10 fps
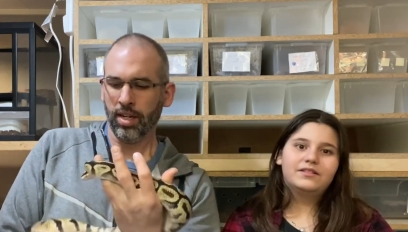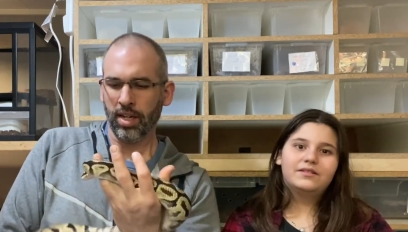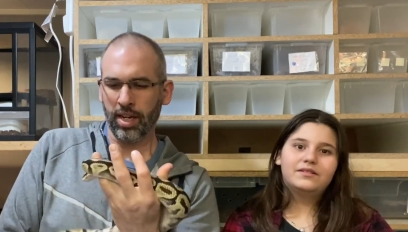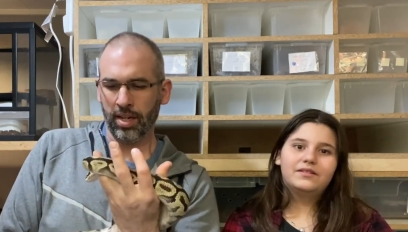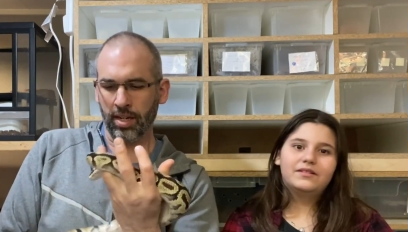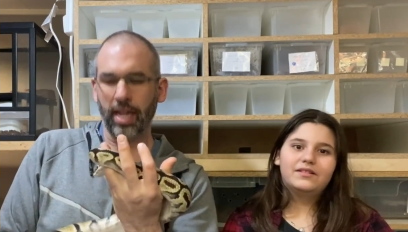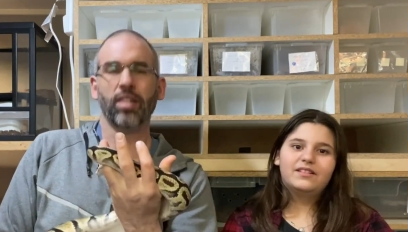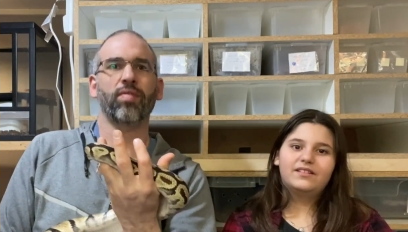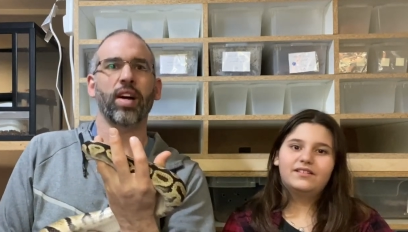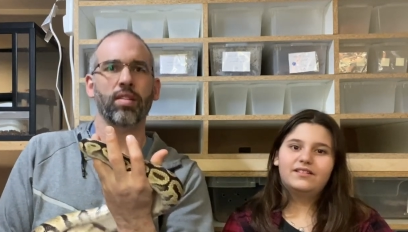Speaker 1: And
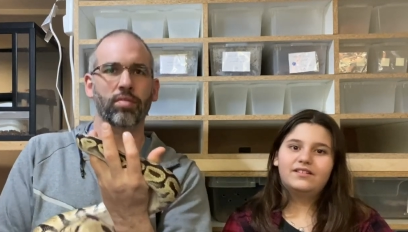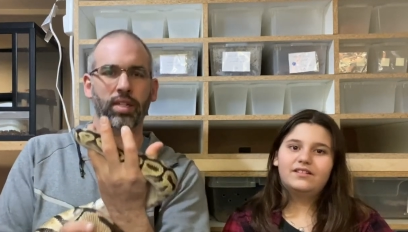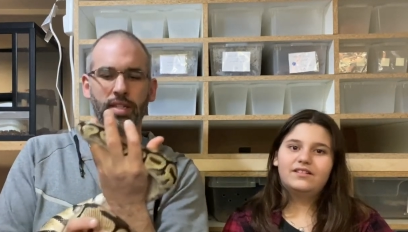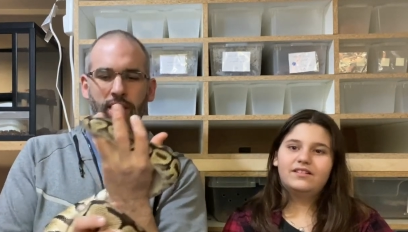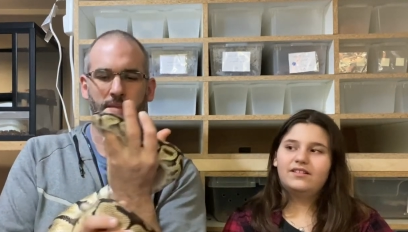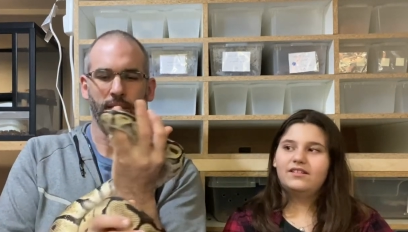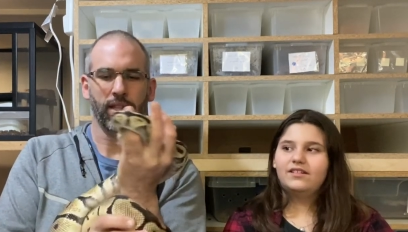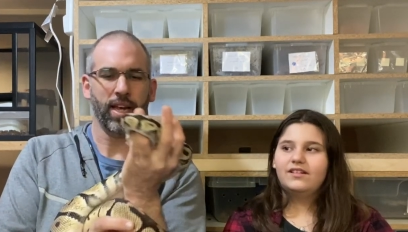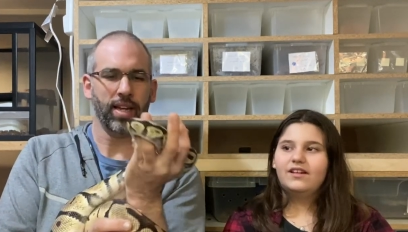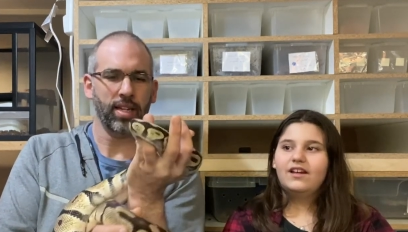that's fine. We'll just keep it at
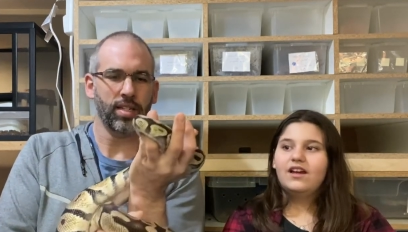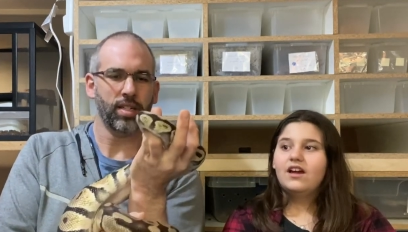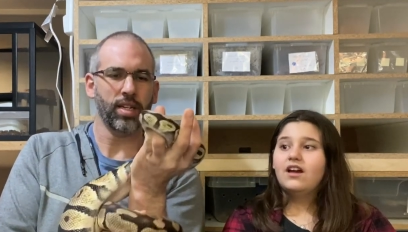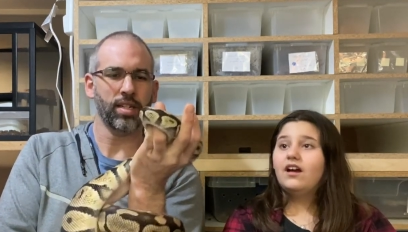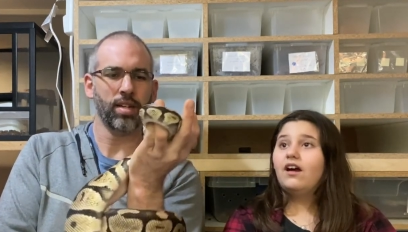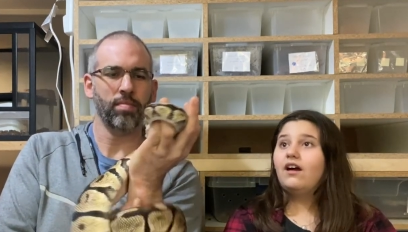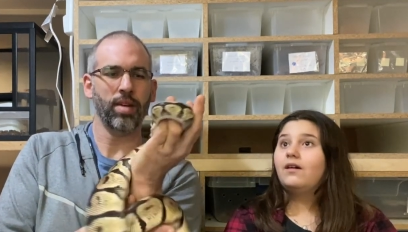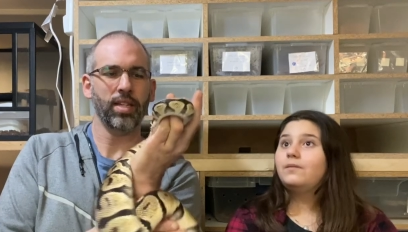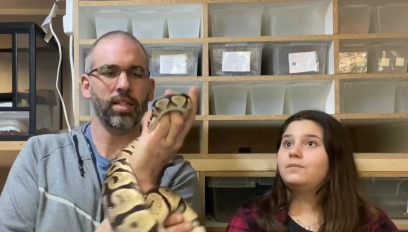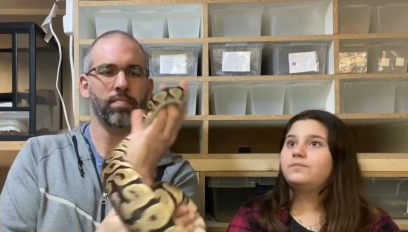that. He is just an
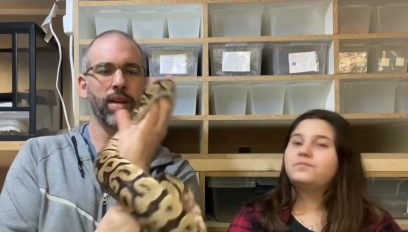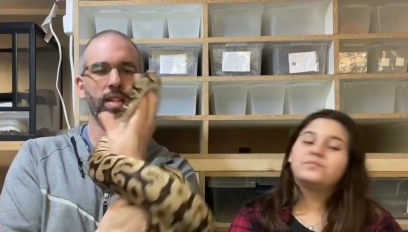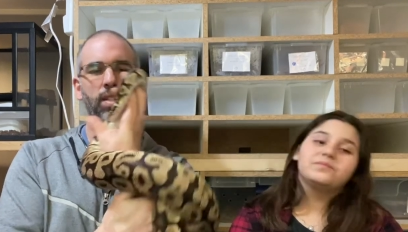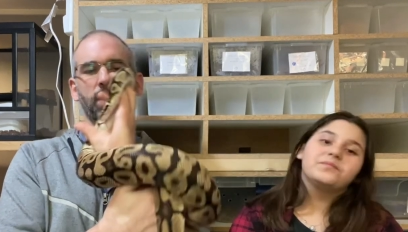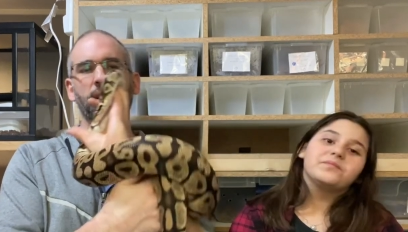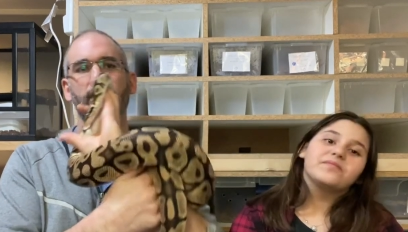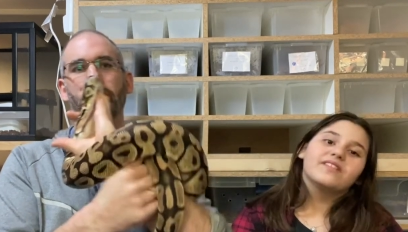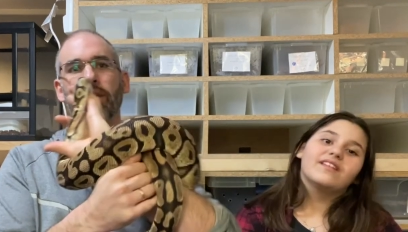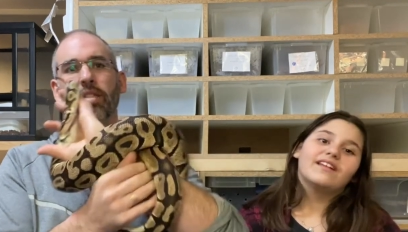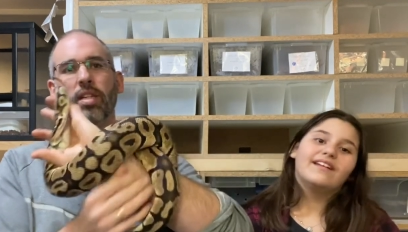amazing pet, just as
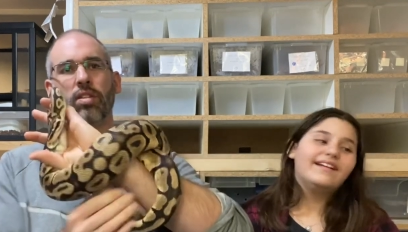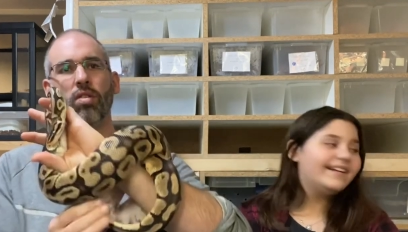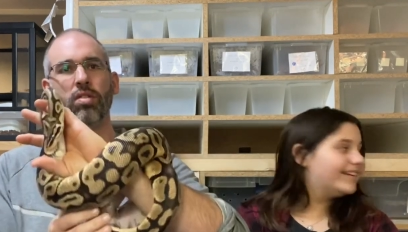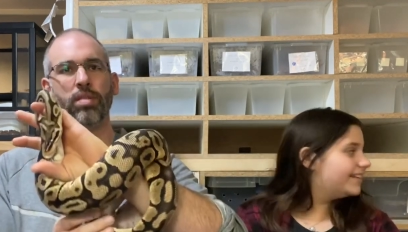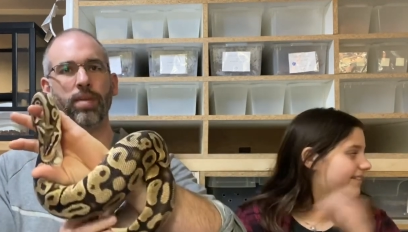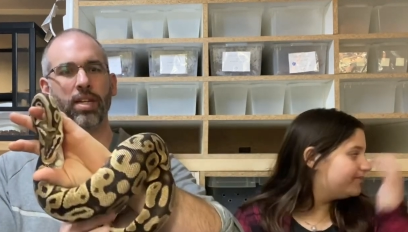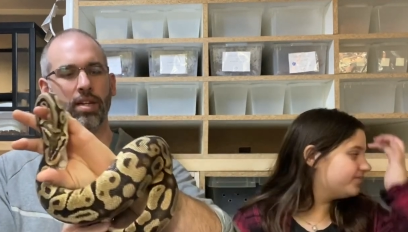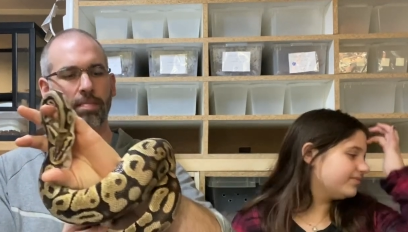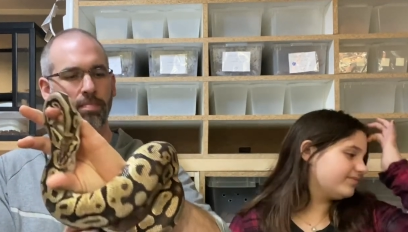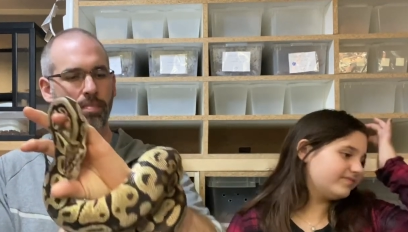is. He's always been
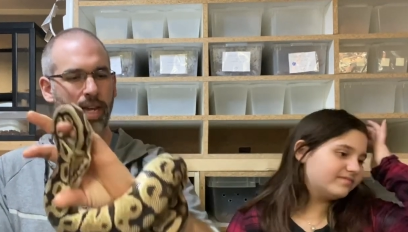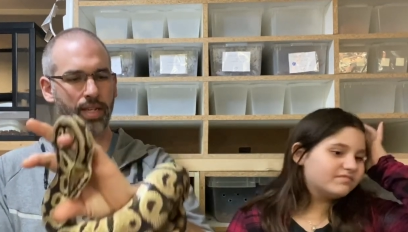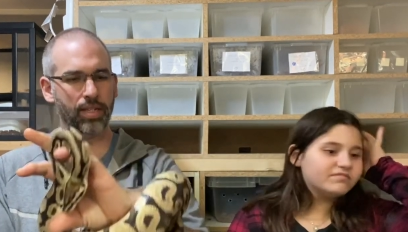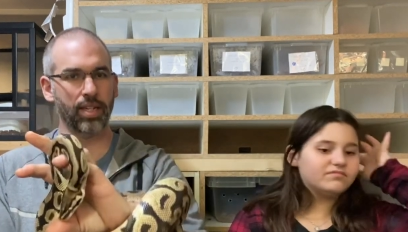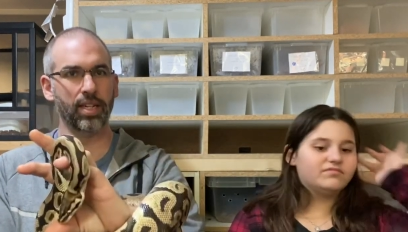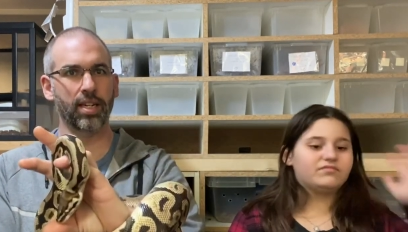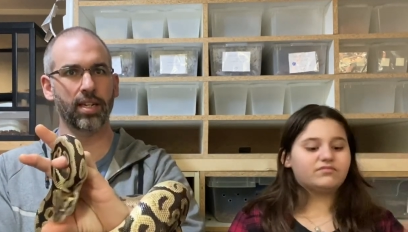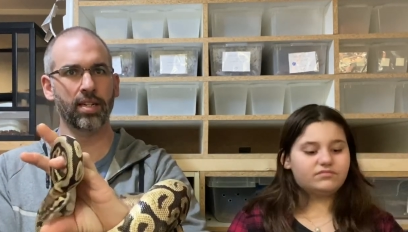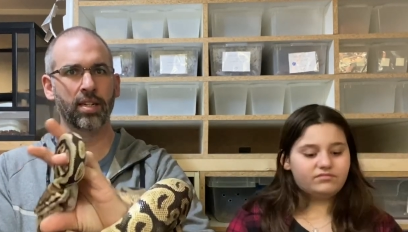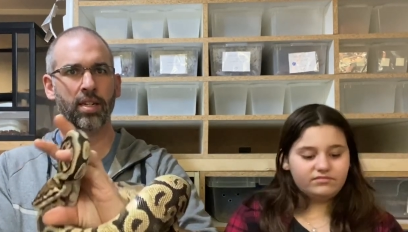an amazing eater.